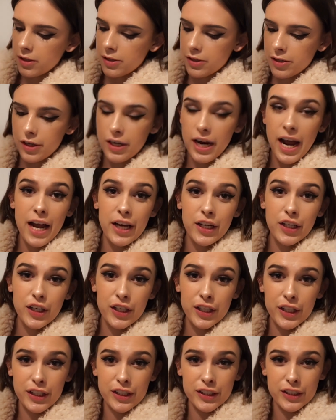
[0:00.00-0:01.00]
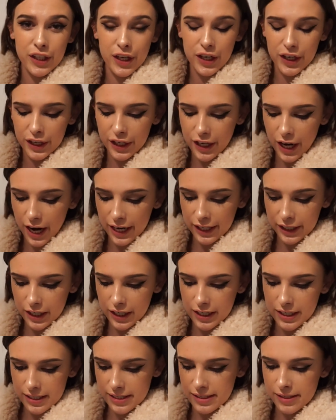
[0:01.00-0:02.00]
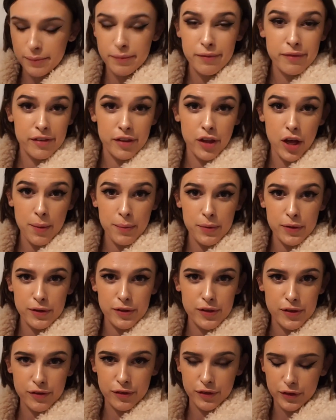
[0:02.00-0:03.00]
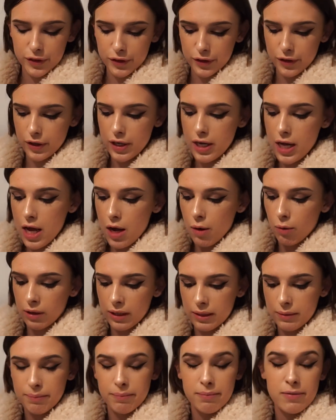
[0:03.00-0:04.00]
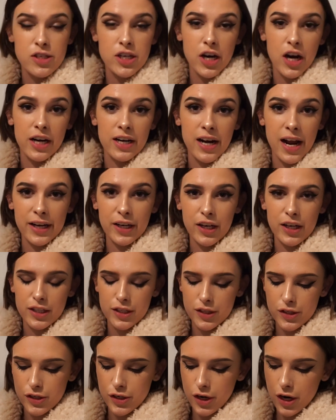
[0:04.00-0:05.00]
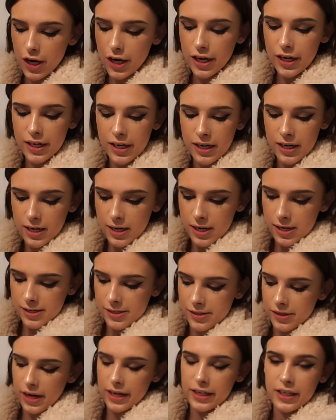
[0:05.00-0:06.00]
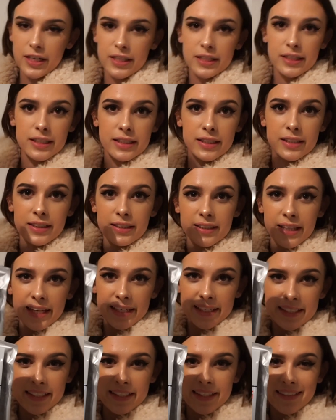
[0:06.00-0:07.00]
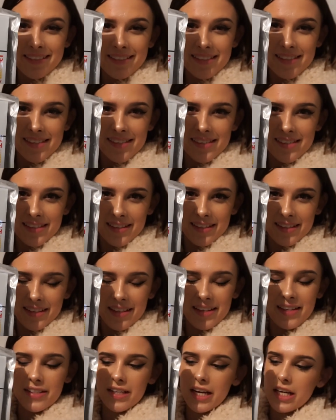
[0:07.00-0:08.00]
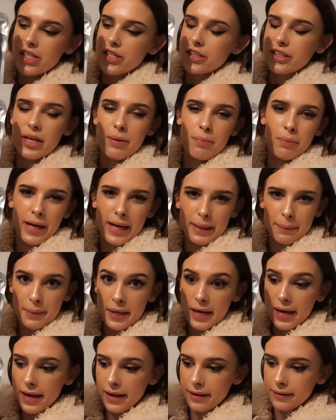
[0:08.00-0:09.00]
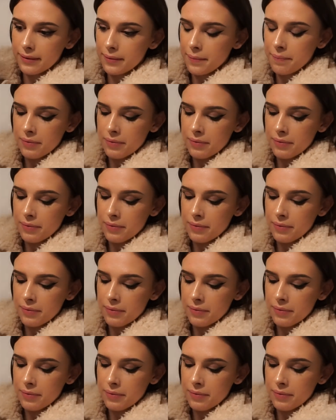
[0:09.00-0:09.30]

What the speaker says: So at Uniqlo I got some thermals for when Jared and I go to the snow. So I got the leggings, so I just got a black pair,